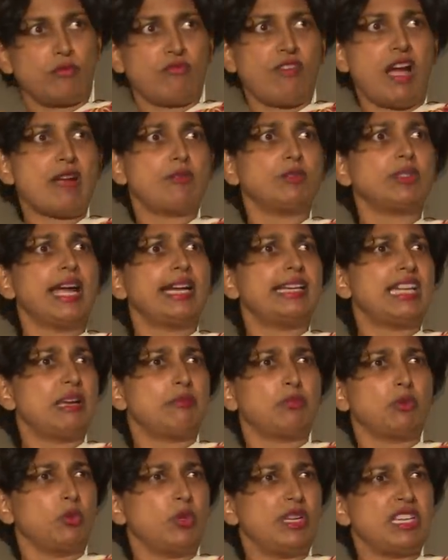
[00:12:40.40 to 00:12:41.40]
why would I
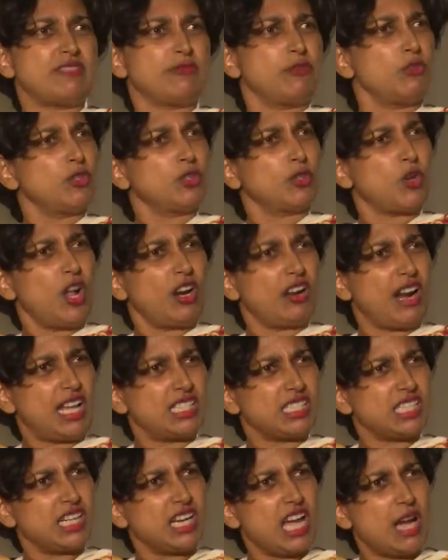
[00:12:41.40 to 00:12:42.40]
take Brulee's phone to call Rana? No,
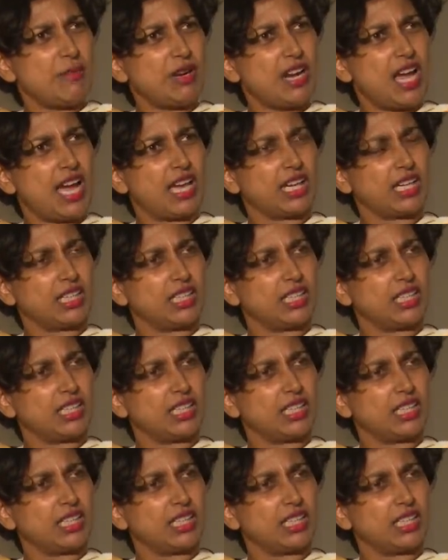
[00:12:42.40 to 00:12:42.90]
if you're looking at